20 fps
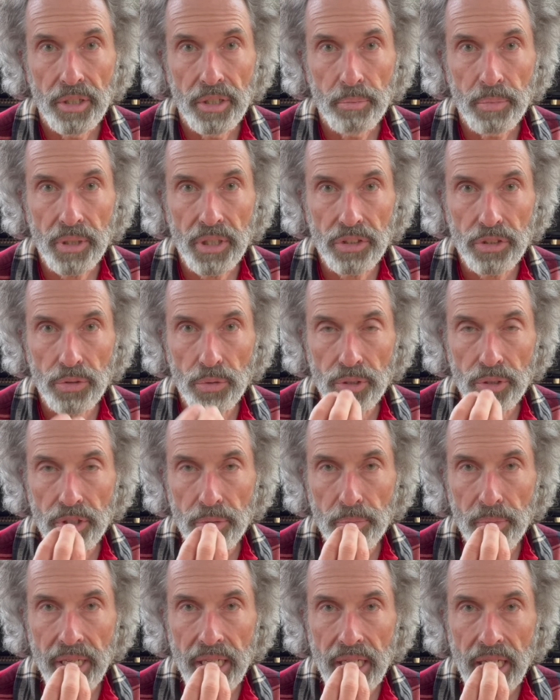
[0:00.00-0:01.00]
Because in order to
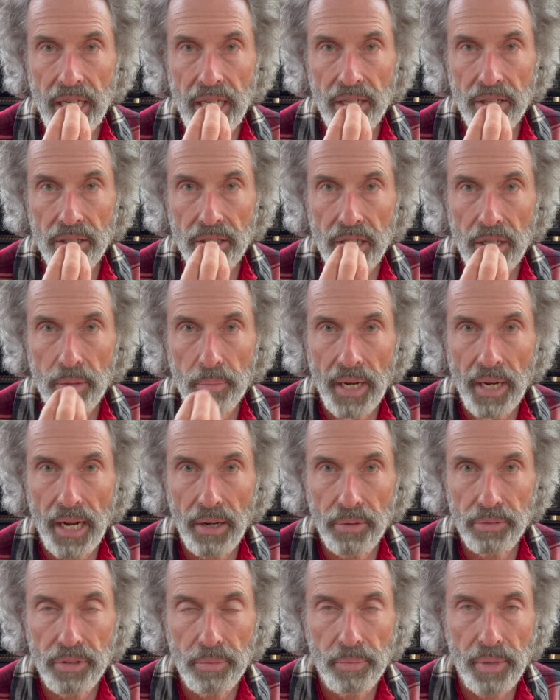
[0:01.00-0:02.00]
make air come
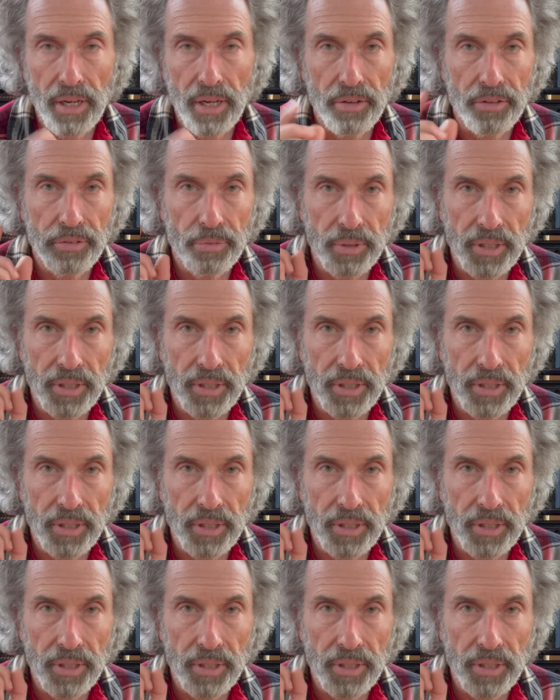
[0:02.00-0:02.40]
out the mouth,